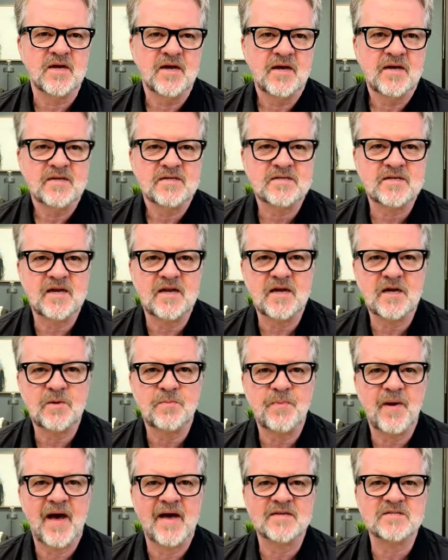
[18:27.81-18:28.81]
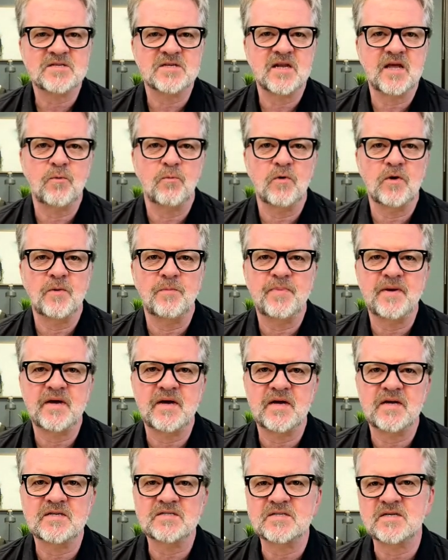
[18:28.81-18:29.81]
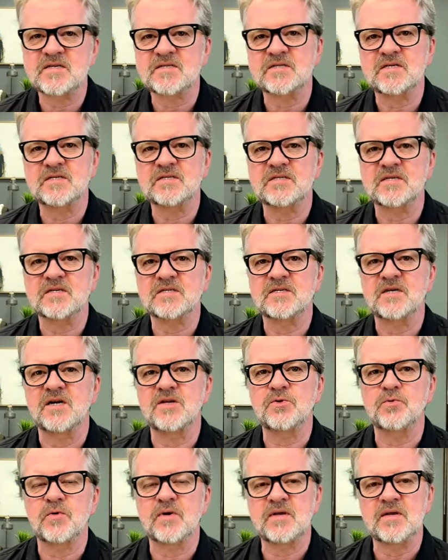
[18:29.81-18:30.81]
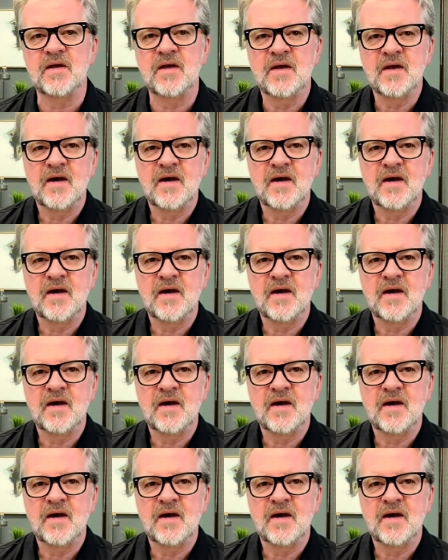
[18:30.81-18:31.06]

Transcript: Seating capacity will be 6,600,